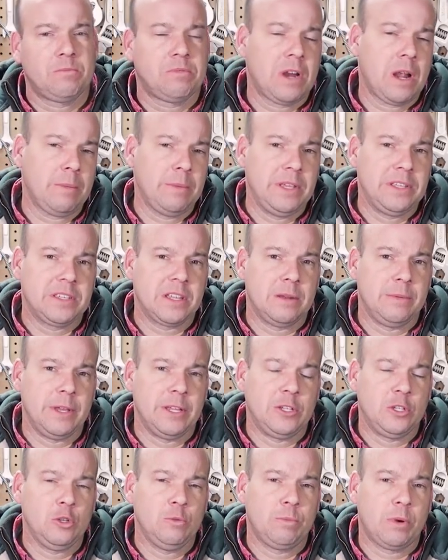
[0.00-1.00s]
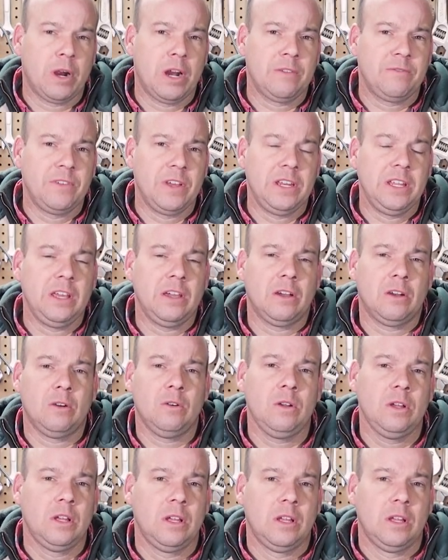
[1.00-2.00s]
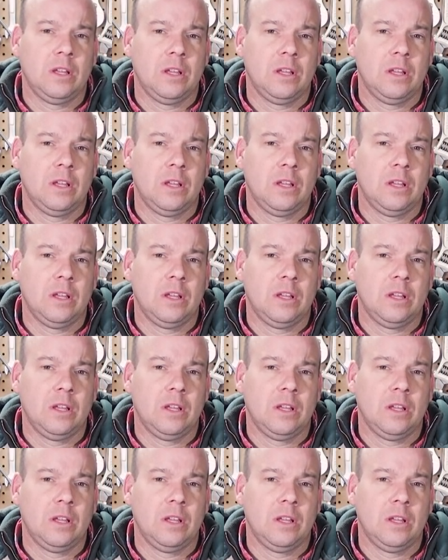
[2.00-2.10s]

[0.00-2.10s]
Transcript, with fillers: Probably is going to be a two-part video.